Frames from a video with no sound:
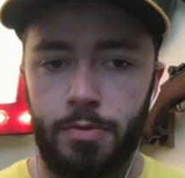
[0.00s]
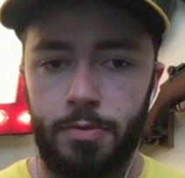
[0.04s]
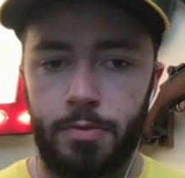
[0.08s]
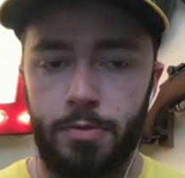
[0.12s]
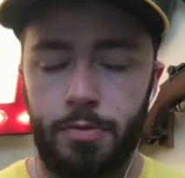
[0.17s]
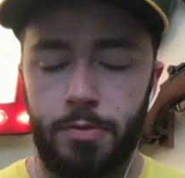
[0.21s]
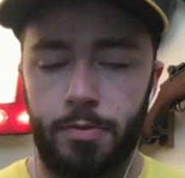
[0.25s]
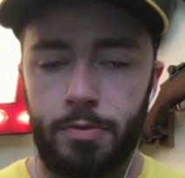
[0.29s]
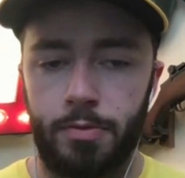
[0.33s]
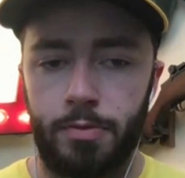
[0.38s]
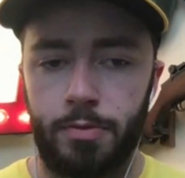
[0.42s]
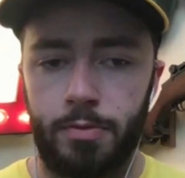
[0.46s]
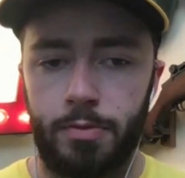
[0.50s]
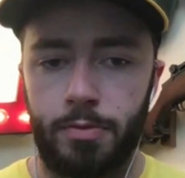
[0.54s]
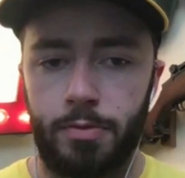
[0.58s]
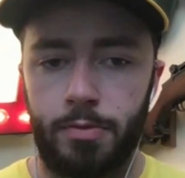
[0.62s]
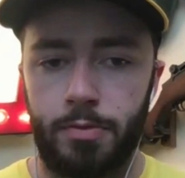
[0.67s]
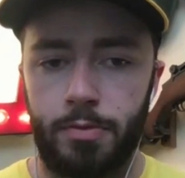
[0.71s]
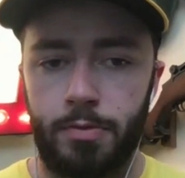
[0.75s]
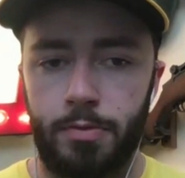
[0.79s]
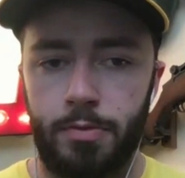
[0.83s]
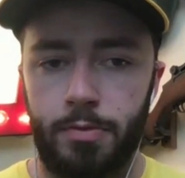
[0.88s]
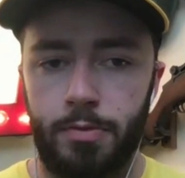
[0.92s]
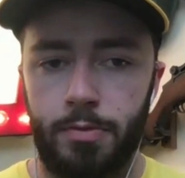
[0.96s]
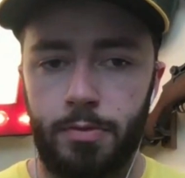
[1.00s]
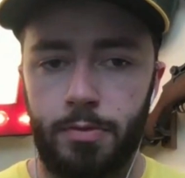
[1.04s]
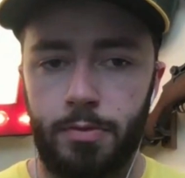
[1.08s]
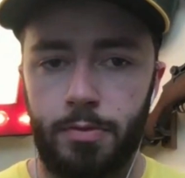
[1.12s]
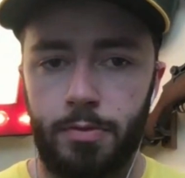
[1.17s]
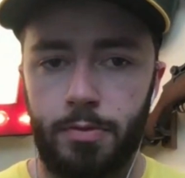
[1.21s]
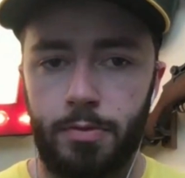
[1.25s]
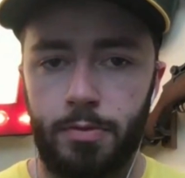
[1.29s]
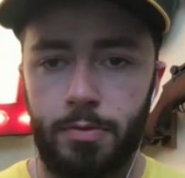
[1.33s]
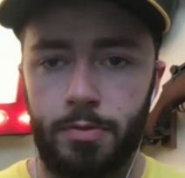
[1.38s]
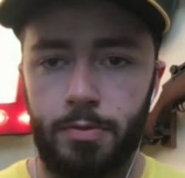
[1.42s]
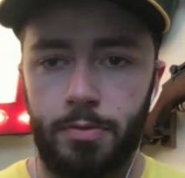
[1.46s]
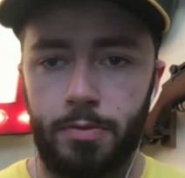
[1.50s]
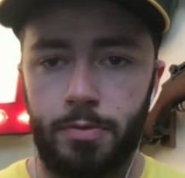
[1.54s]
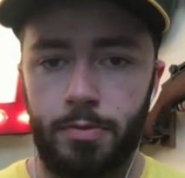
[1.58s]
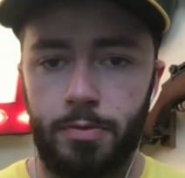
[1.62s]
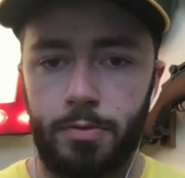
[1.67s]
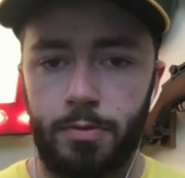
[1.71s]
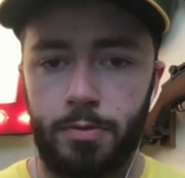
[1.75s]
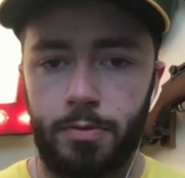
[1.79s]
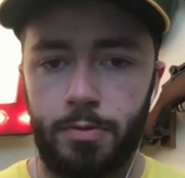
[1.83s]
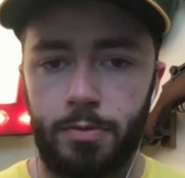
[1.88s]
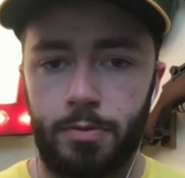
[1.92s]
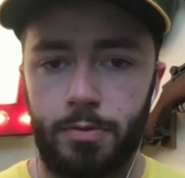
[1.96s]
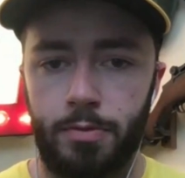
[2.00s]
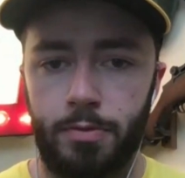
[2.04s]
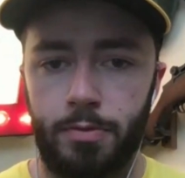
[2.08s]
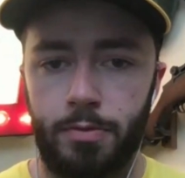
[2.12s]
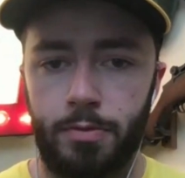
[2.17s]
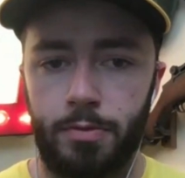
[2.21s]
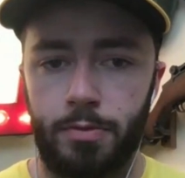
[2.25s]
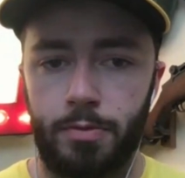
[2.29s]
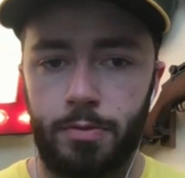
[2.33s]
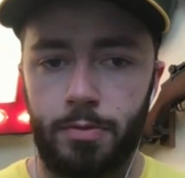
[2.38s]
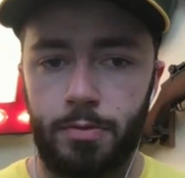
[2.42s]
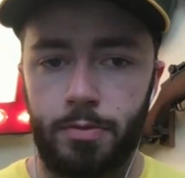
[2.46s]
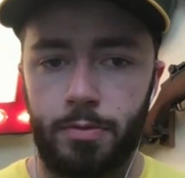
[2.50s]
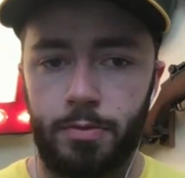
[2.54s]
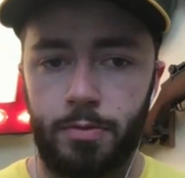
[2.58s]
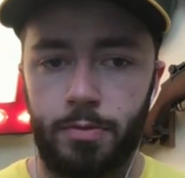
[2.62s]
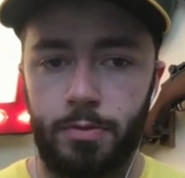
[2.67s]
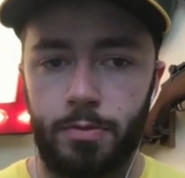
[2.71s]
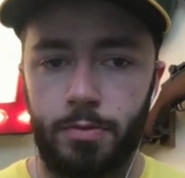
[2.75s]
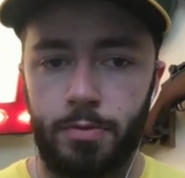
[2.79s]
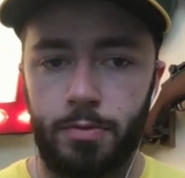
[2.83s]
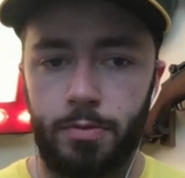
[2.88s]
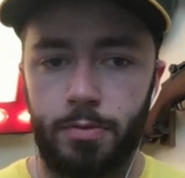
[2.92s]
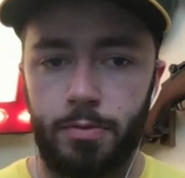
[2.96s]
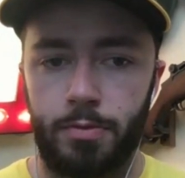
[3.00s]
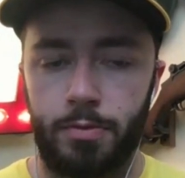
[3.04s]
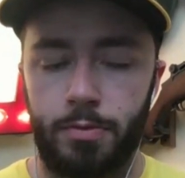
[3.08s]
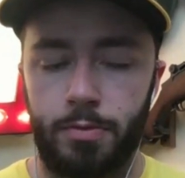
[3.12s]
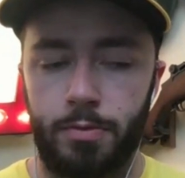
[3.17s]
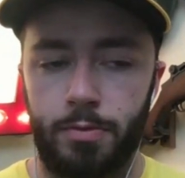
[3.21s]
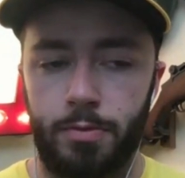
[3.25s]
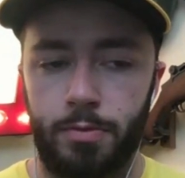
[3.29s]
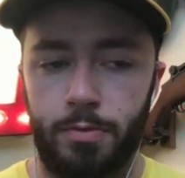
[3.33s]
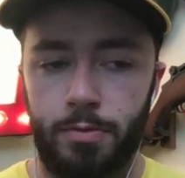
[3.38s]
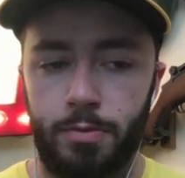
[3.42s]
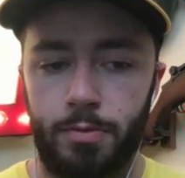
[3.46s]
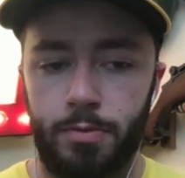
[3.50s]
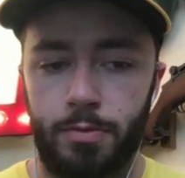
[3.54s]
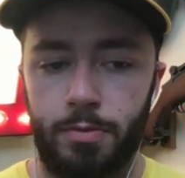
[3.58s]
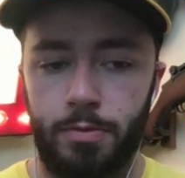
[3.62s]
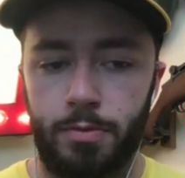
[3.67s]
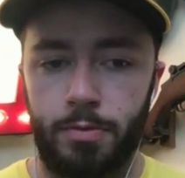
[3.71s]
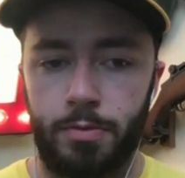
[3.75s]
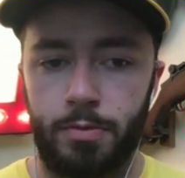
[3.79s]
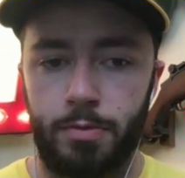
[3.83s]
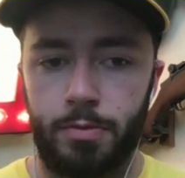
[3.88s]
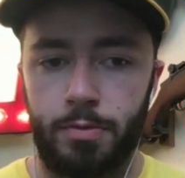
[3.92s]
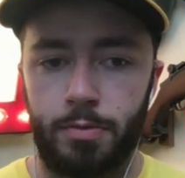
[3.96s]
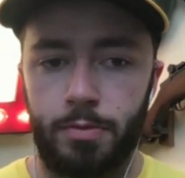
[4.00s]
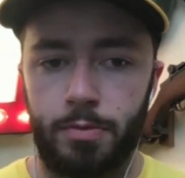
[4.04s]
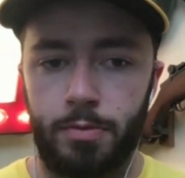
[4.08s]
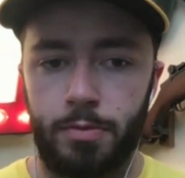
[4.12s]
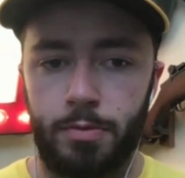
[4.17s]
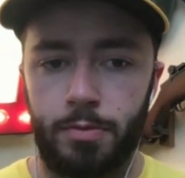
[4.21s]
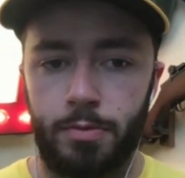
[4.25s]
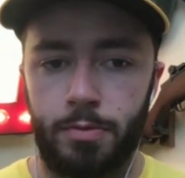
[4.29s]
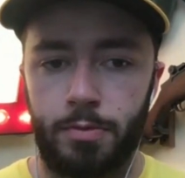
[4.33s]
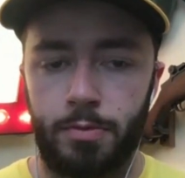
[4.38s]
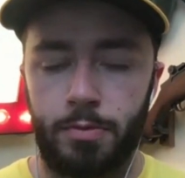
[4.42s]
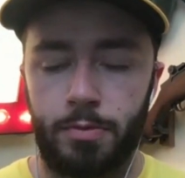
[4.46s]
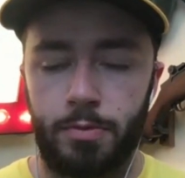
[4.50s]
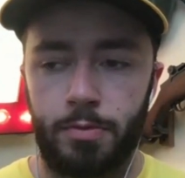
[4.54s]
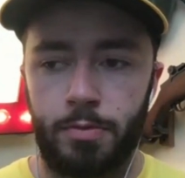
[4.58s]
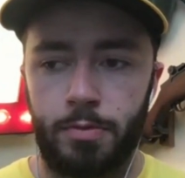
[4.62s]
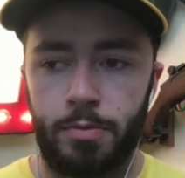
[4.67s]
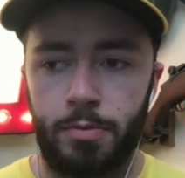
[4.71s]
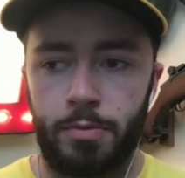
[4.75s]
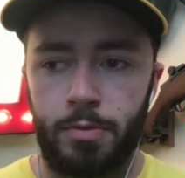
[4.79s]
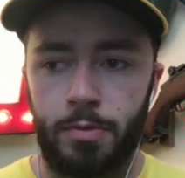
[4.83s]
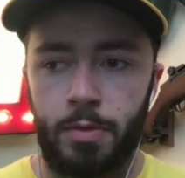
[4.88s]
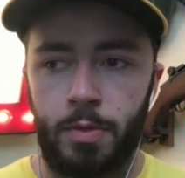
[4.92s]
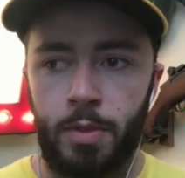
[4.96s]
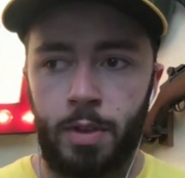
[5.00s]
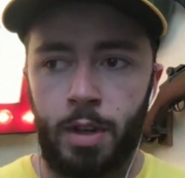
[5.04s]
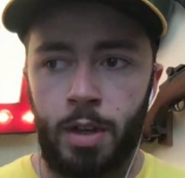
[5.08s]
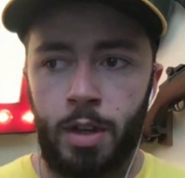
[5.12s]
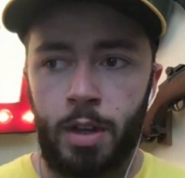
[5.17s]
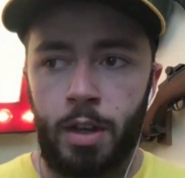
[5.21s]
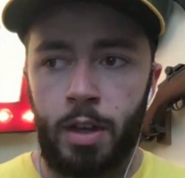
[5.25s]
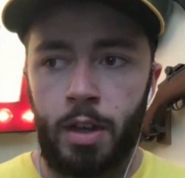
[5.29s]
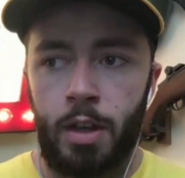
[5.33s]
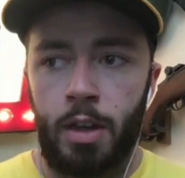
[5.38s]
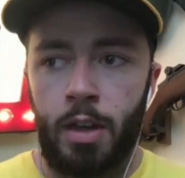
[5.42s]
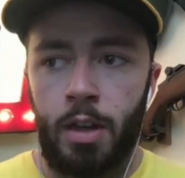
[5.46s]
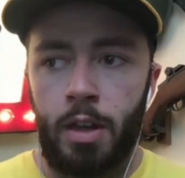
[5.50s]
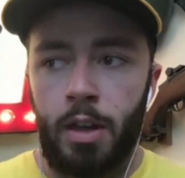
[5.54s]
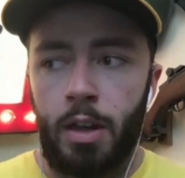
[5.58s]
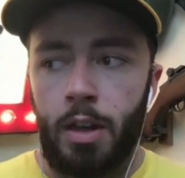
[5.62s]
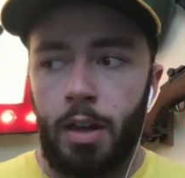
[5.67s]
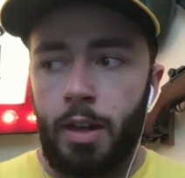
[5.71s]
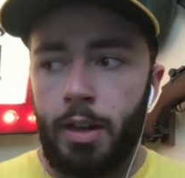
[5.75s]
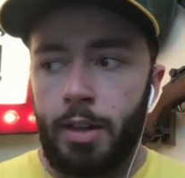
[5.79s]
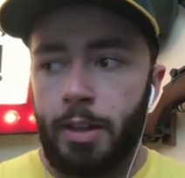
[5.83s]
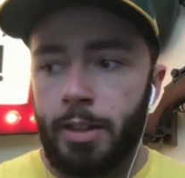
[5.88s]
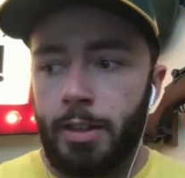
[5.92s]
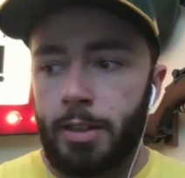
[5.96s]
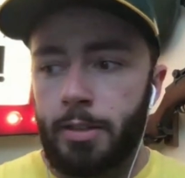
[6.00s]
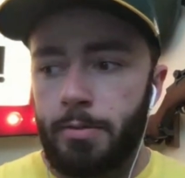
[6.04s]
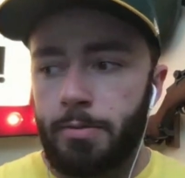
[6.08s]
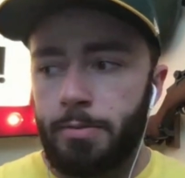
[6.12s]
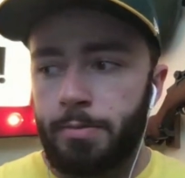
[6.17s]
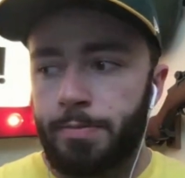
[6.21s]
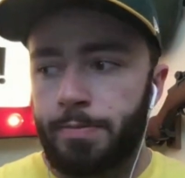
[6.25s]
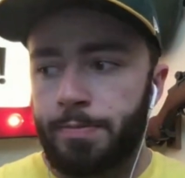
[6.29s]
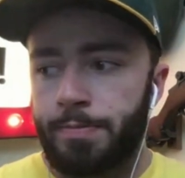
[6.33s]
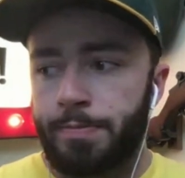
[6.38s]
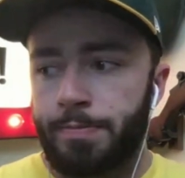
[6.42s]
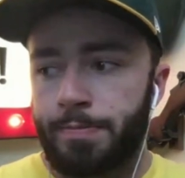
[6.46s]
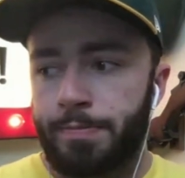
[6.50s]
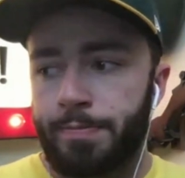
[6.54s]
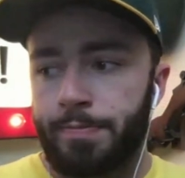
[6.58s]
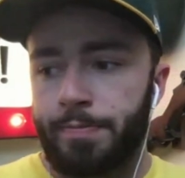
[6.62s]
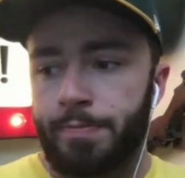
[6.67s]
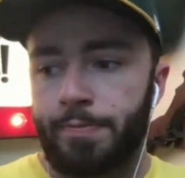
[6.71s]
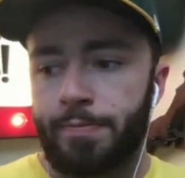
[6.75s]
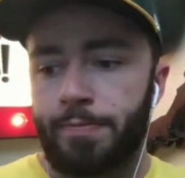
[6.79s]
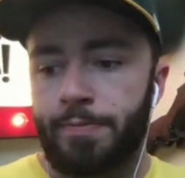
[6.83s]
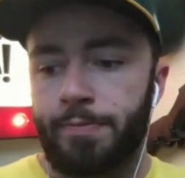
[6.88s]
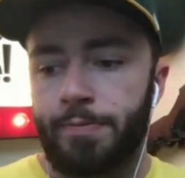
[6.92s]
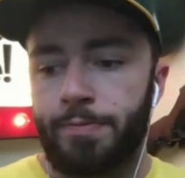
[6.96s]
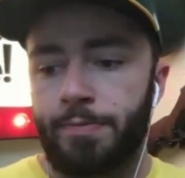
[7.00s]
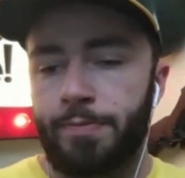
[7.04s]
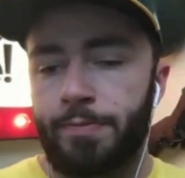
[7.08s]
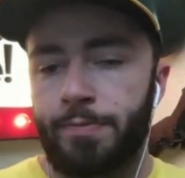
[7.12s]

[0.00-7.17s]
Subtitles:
[no speech]